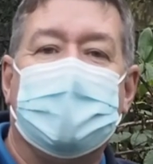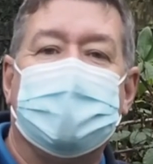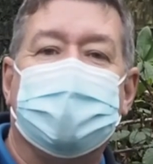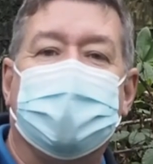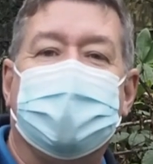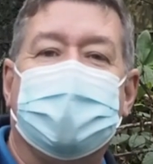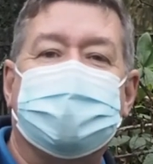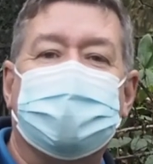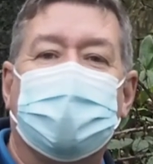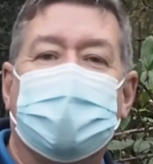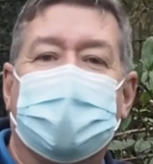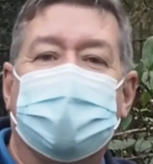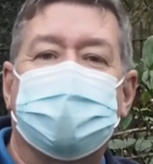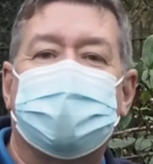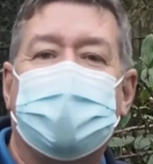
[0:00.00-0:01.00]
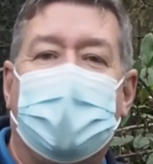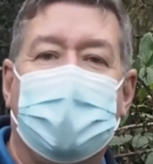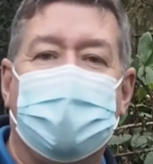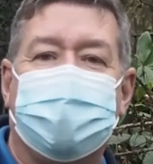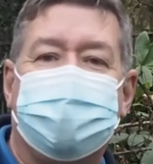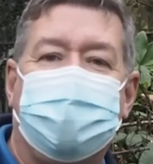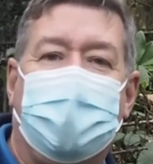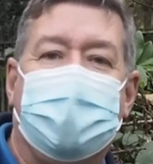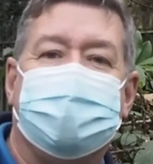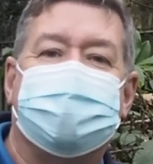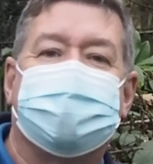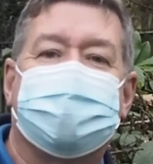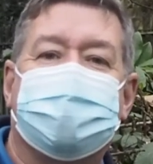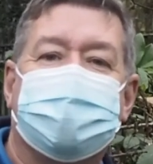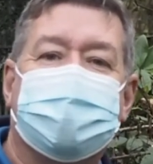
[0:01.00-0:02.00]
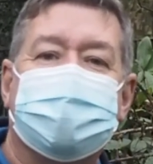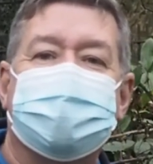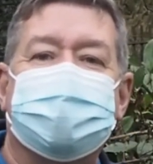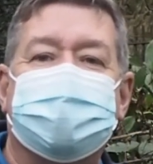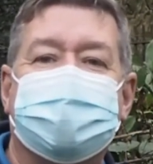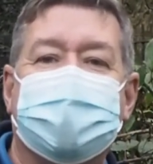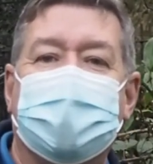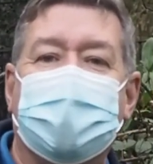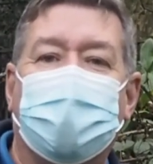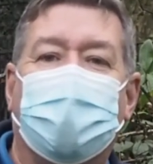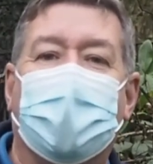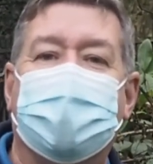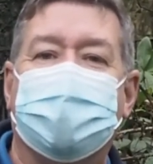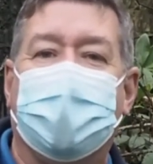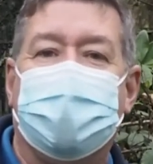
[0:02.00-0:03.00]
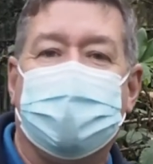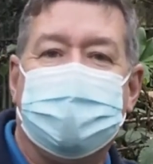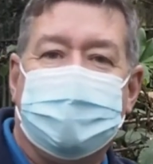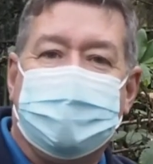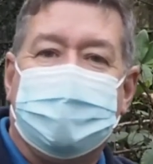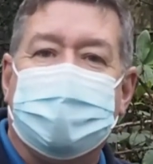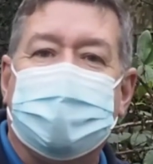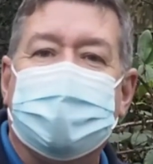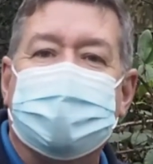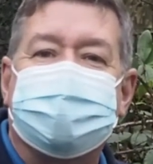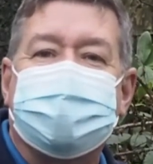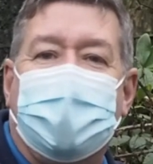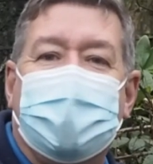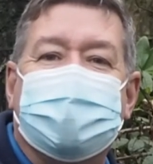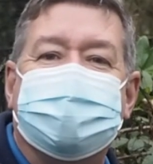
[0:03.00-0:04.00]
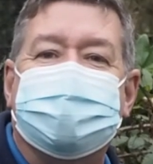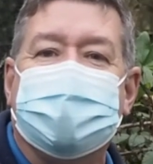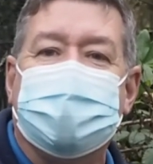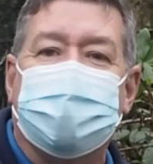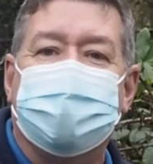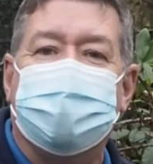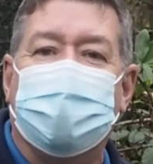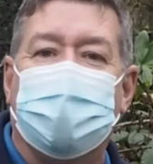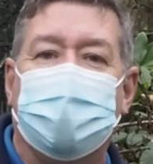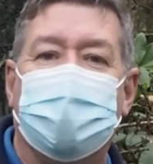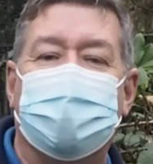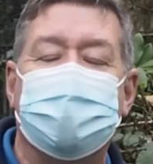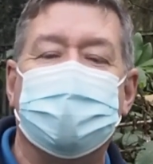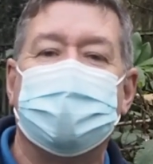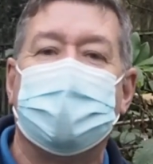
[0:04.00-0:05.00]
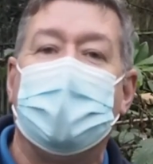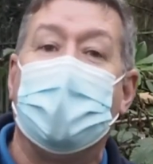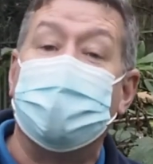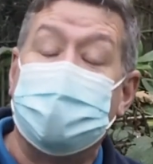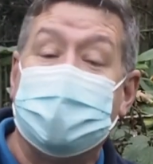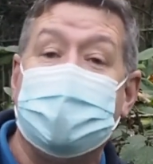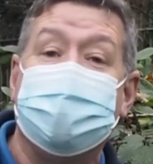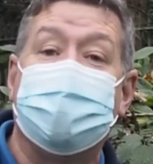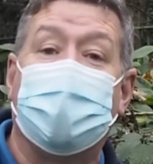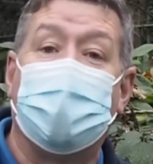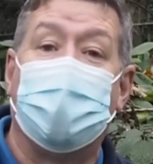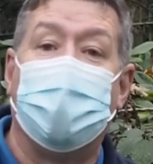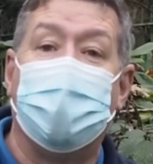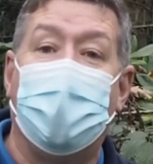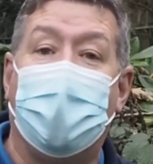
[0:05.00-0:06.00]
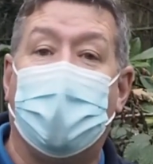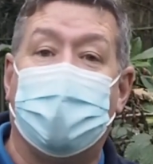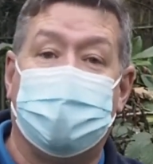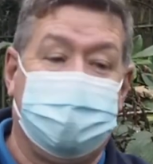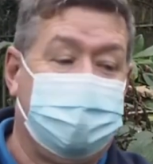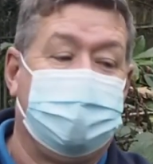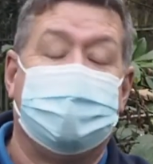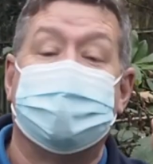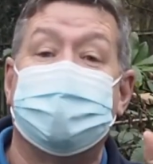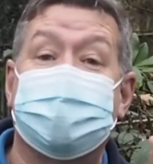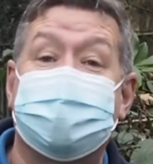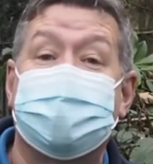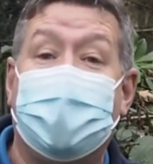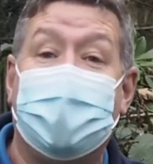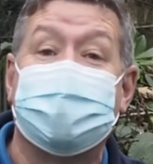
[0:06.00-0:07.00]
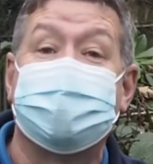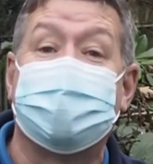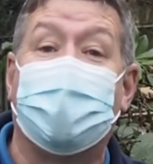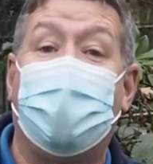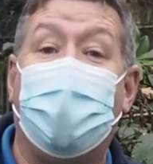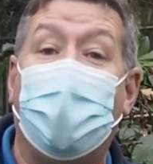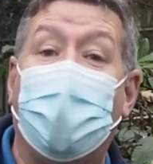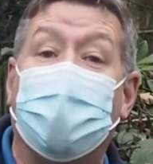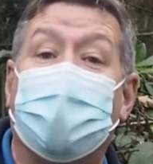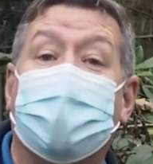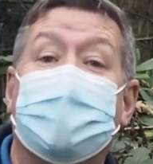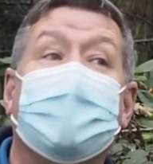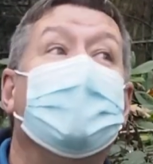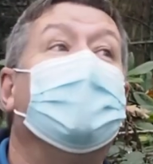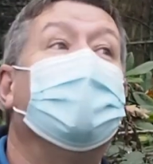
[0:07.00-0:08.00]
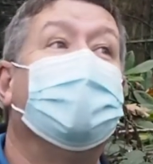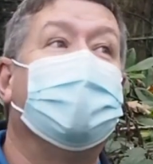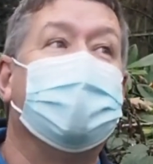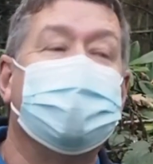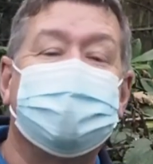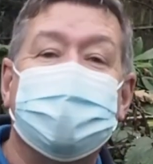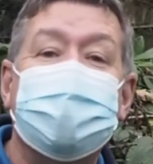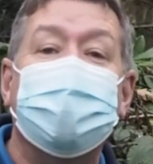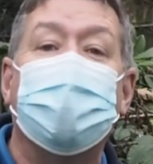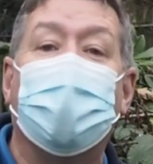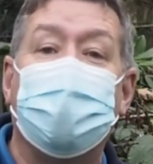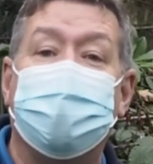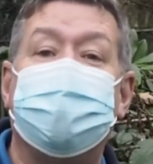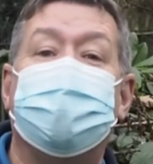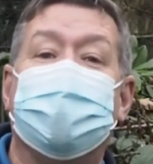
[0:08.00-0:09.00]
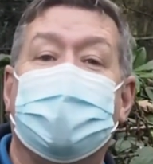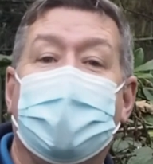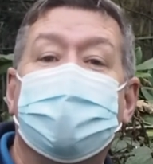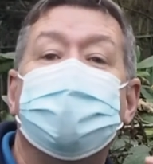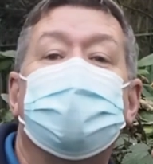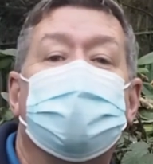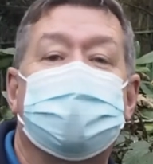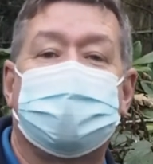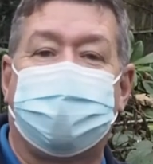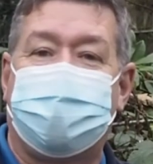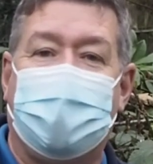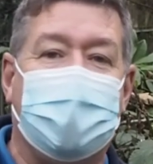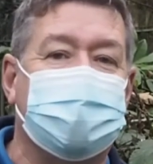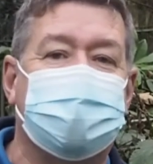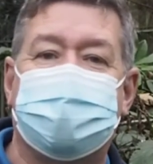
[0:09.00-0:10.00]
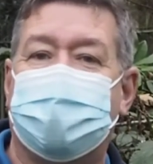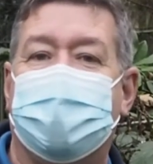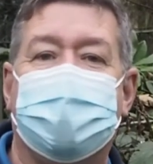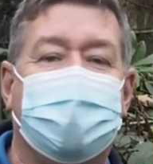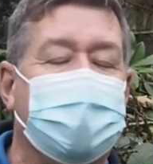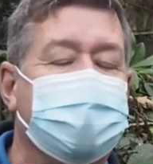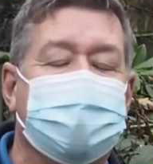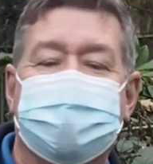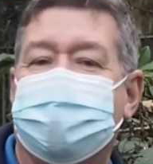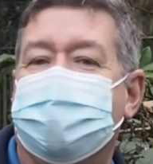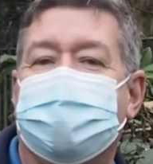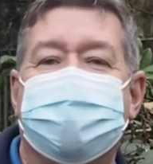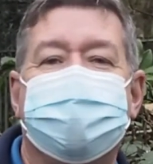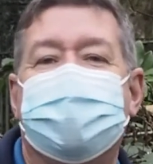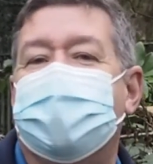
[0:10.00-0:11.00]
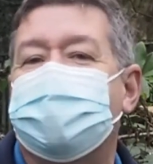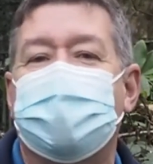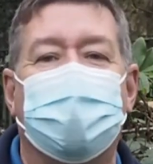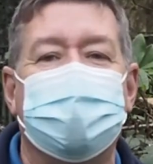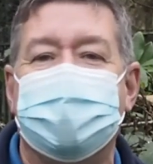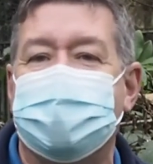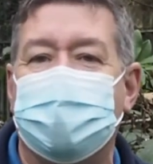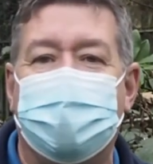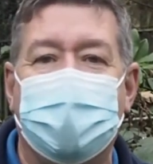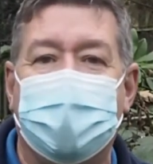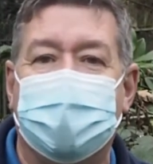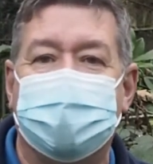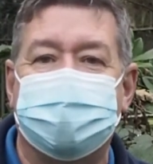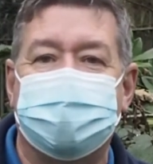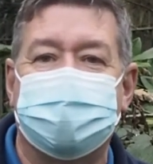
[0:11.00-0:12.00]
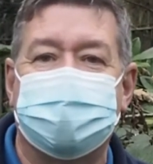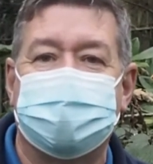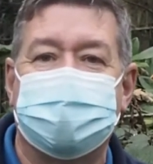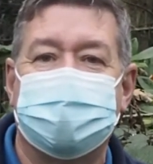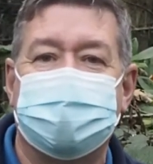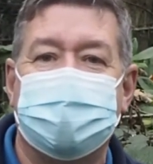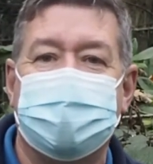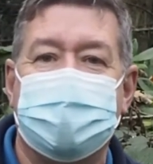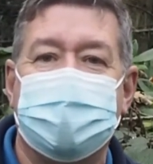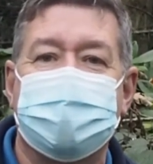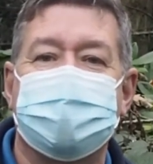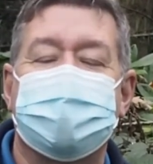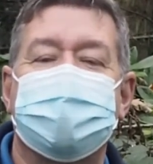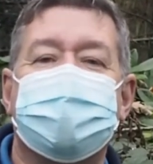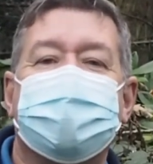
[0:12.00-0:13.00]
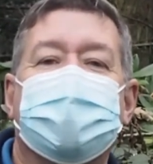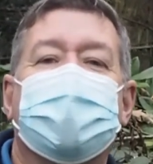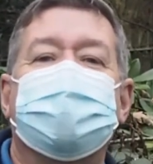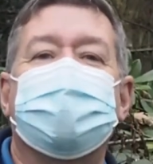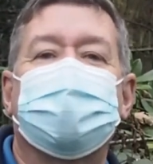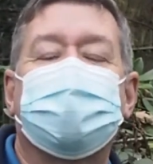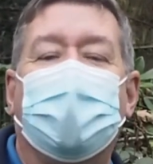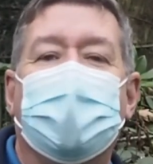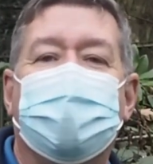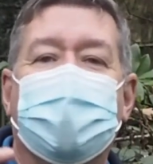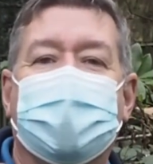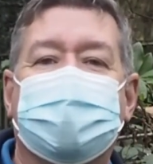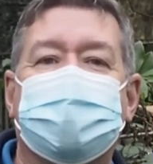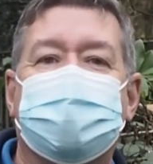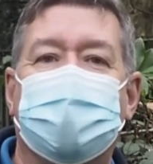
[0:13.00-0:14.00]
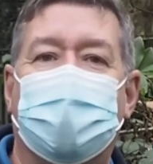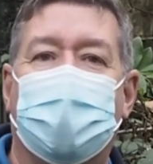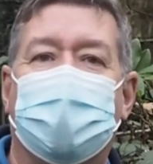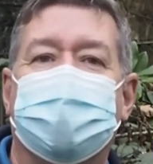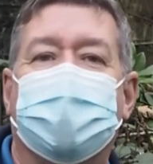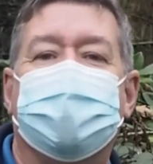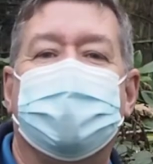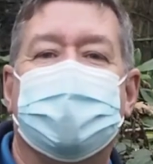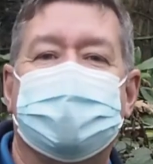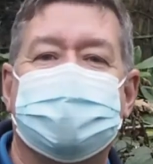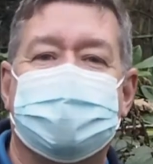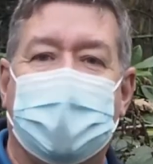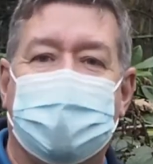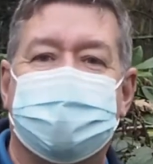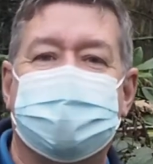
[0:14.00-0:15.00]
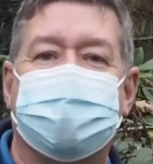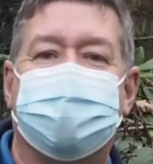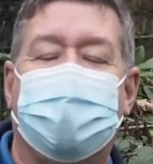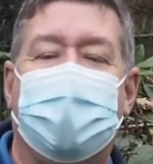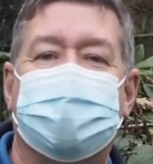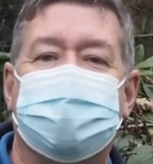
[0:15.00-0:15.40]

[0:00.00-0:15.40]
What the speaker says: that they do little trial flights to see whether it's ideal for them. And believe it or not, the size of the hole is enough for them just to fly straight in. They don't need a perch. They just want to make sure that they're safe to fly